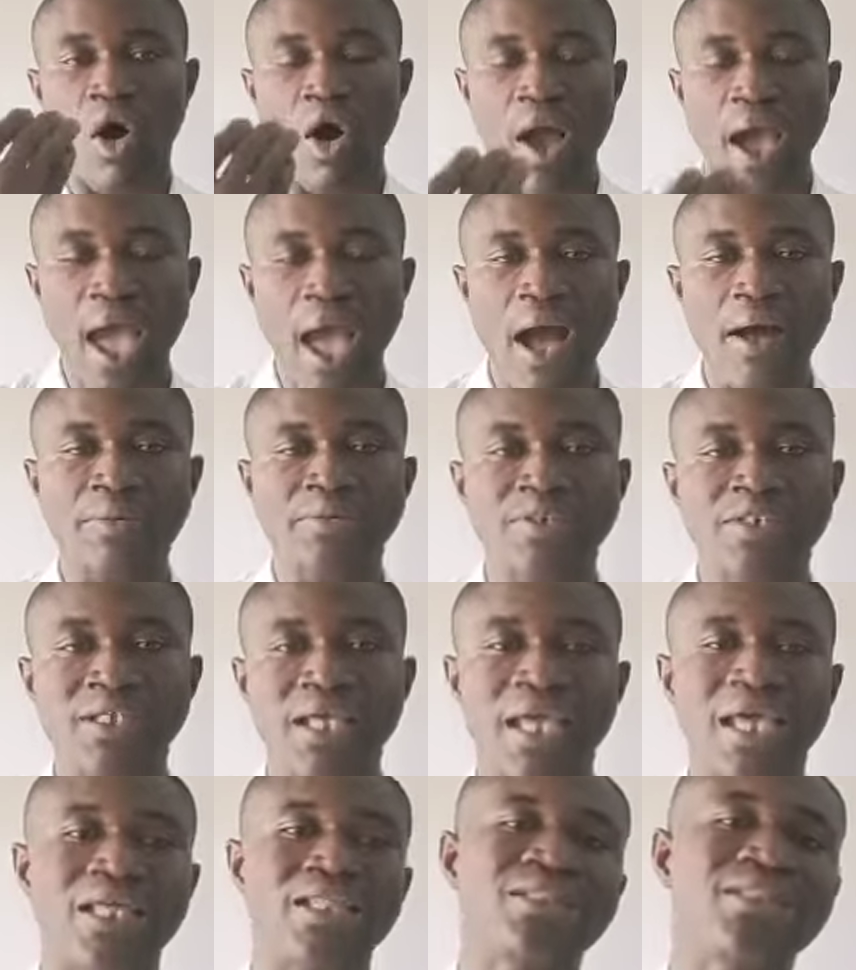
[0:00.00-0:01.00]
helps
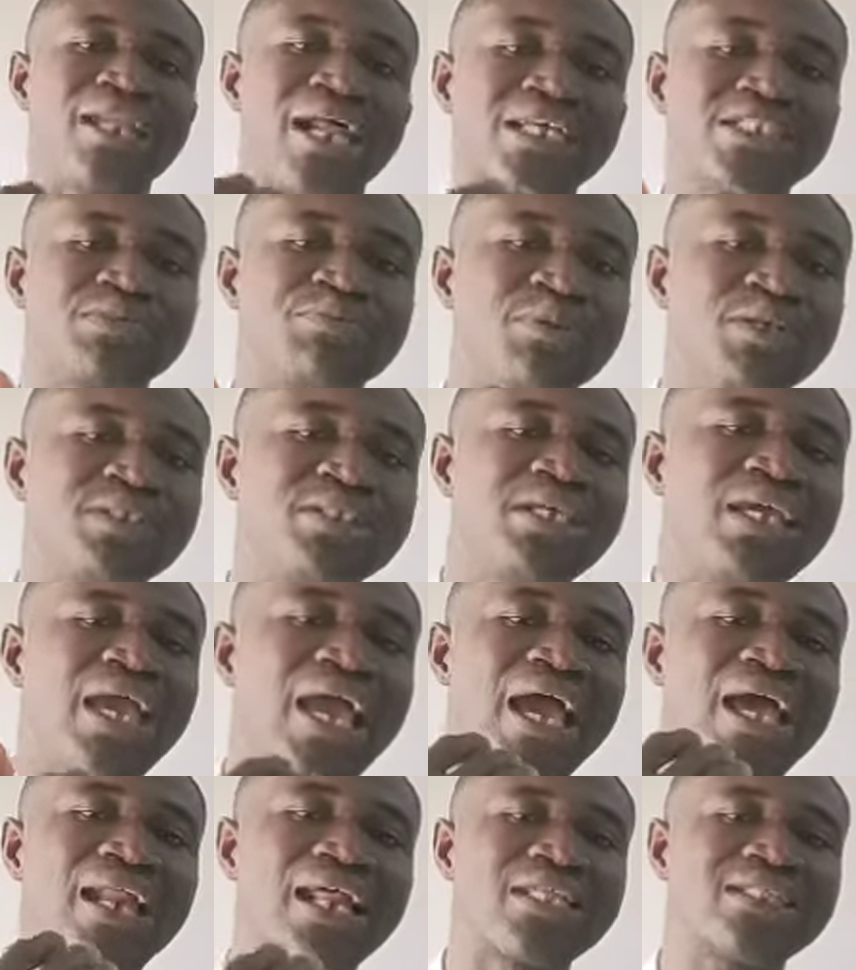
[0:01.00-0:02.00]
in transmitting
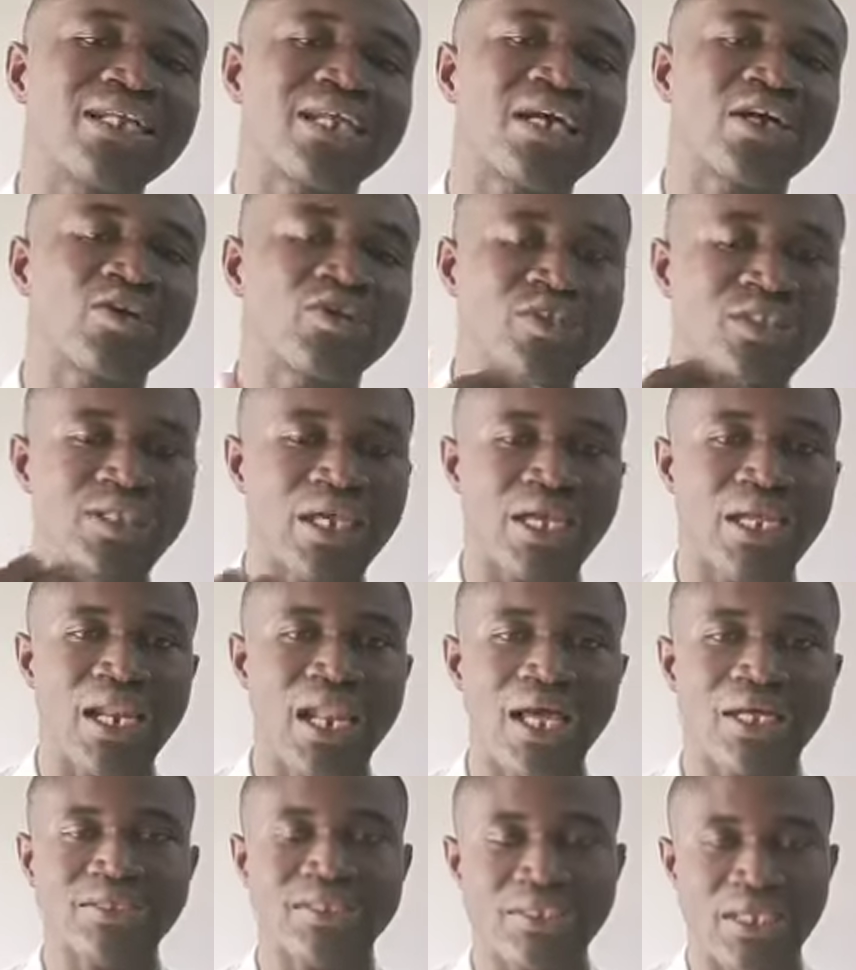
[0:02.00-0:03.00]
electrical
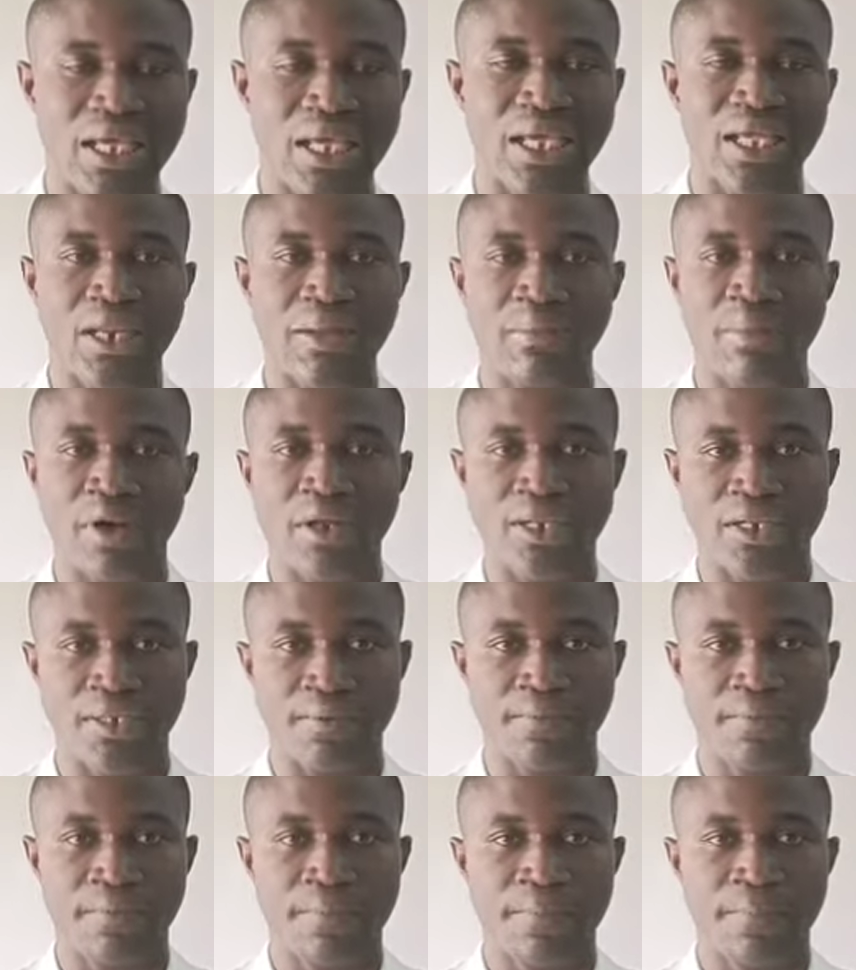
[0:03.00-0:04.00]
signals in the body.
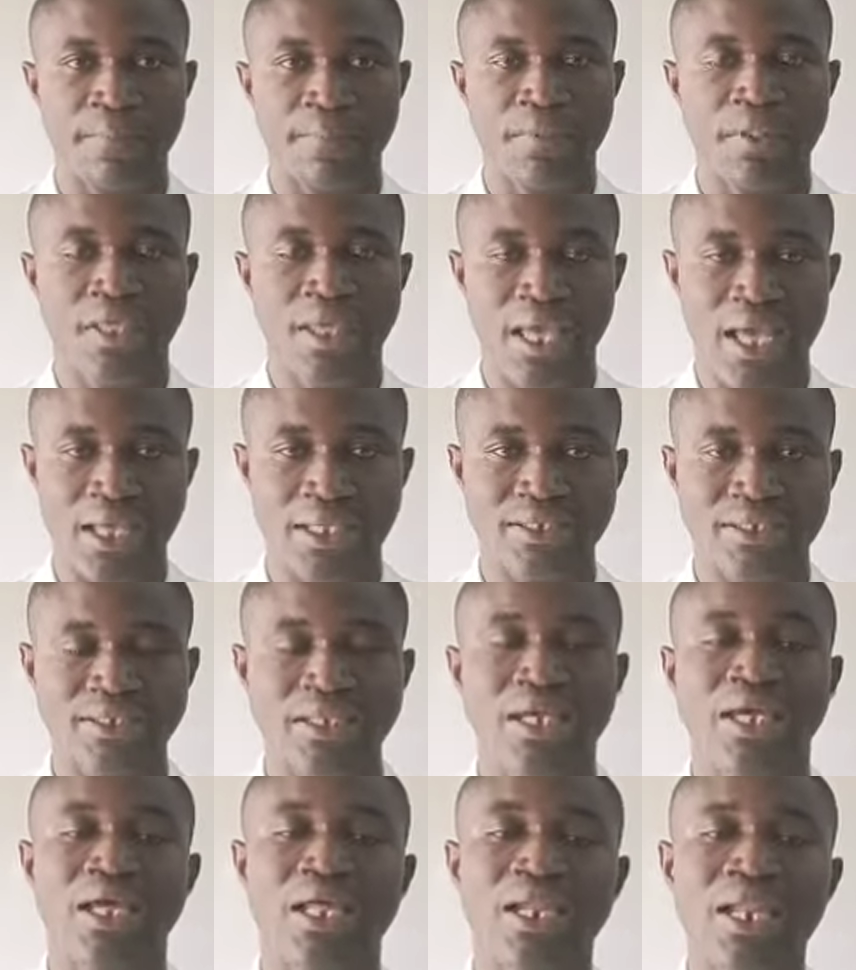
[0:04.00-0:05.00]

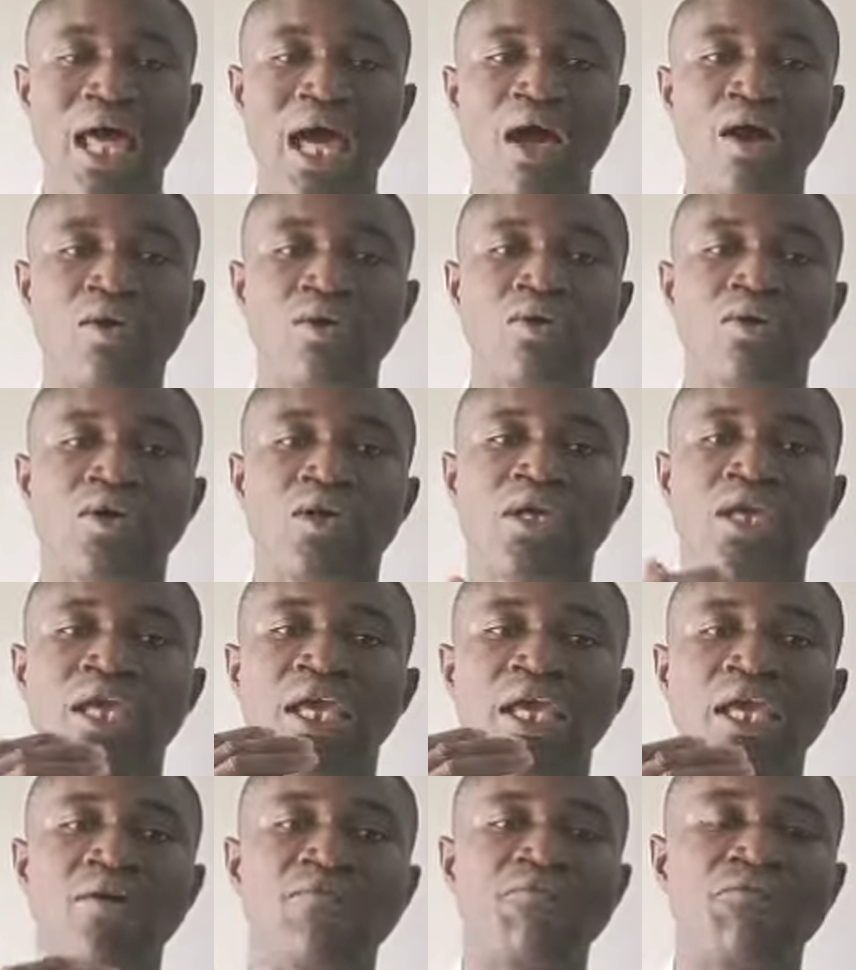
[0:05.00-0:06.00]
Yes. Now,
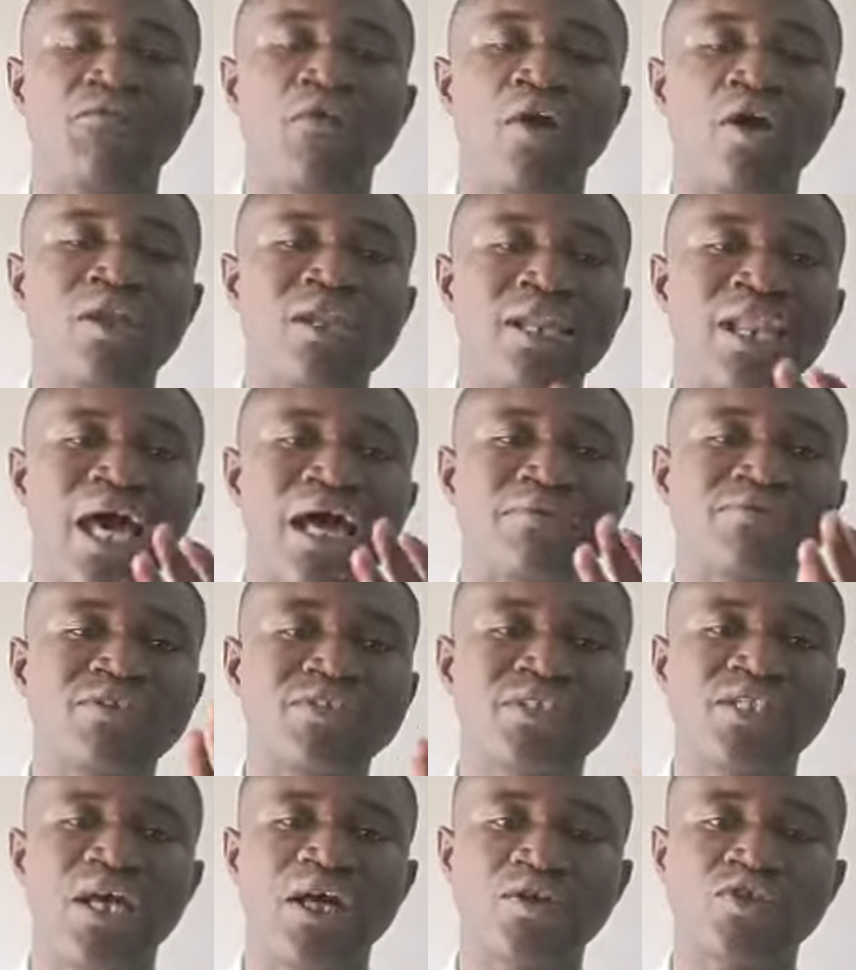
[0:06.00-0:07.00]
for nerve
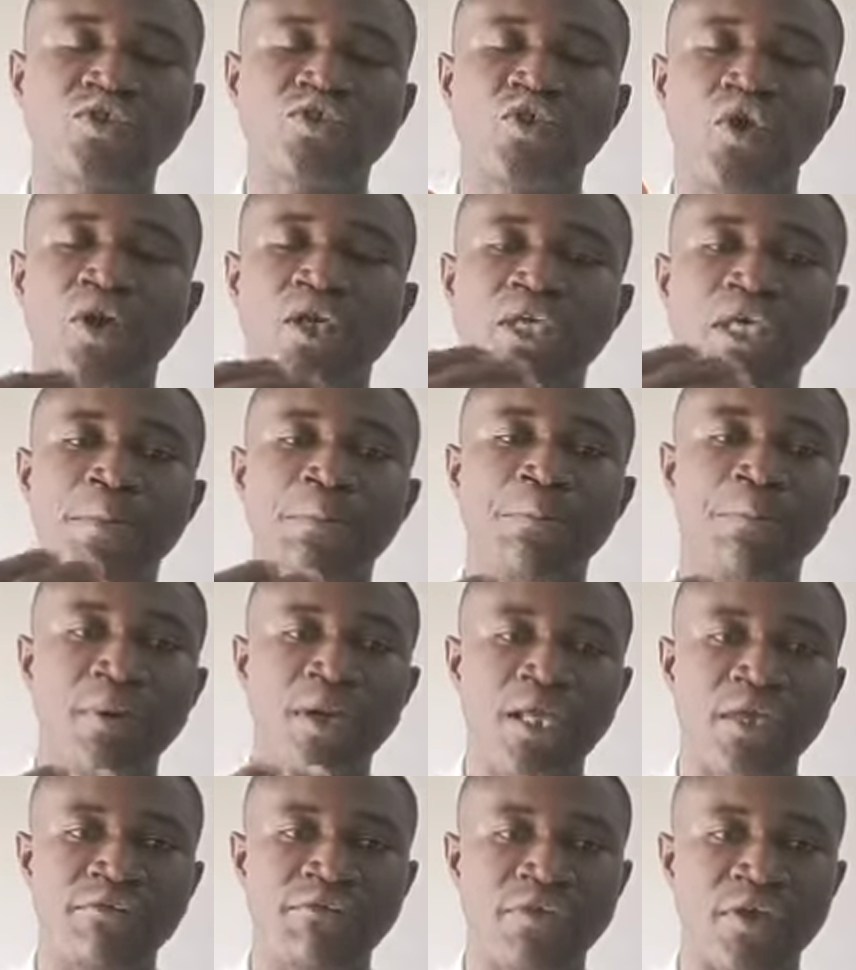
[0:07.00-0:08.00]
cells to keep
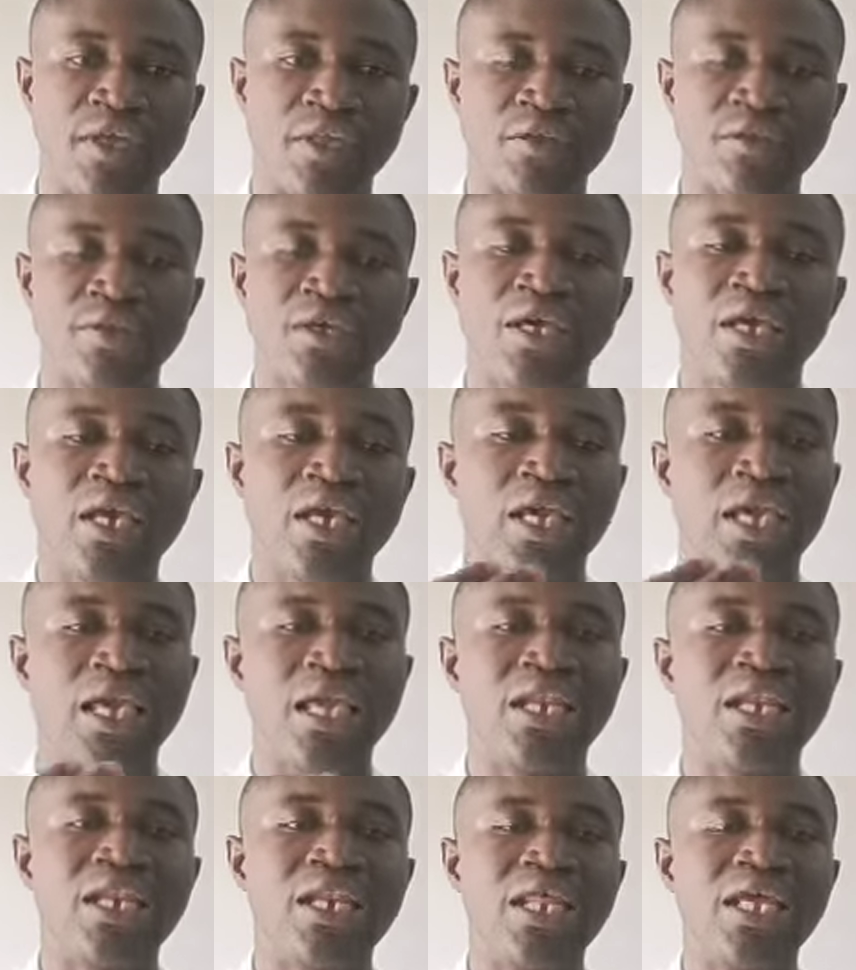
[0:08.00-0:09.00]
living,
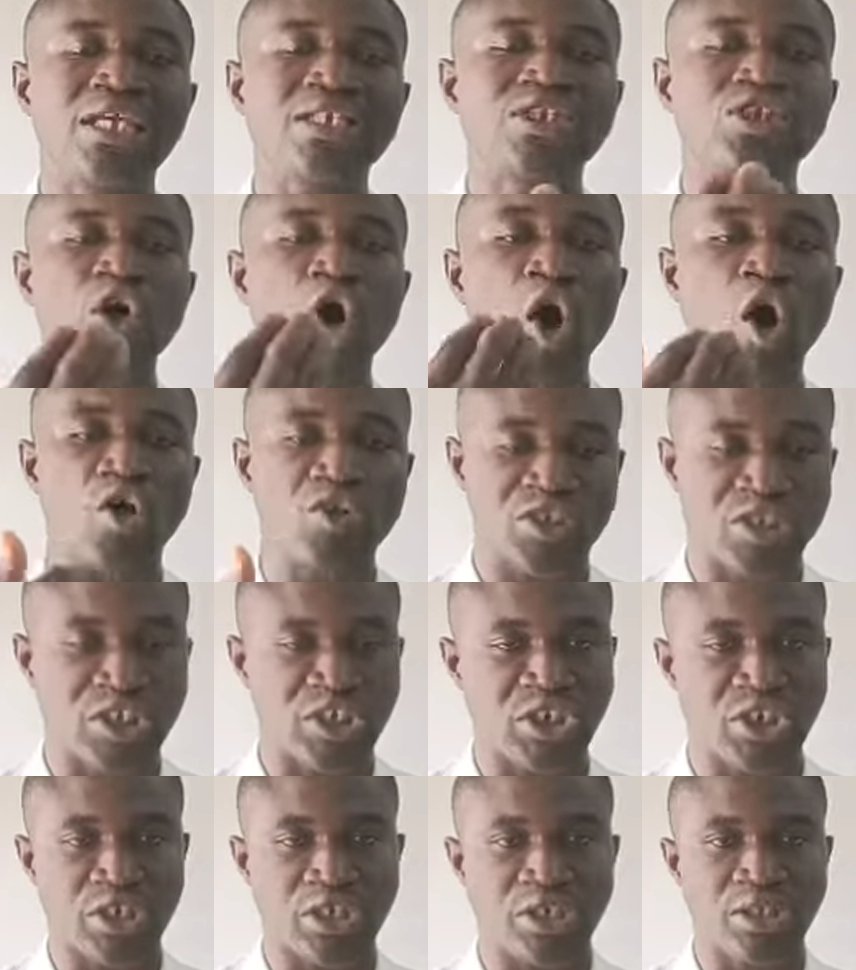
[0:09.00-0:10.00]
it needs
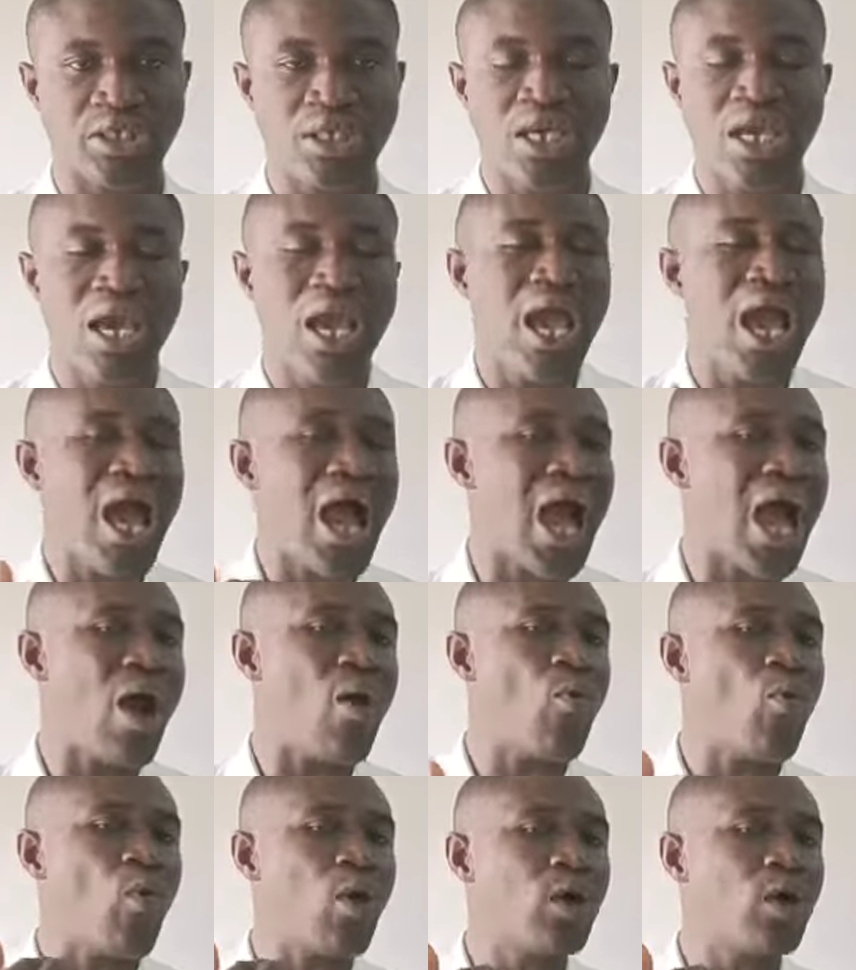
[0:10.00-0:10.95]
oxygen. And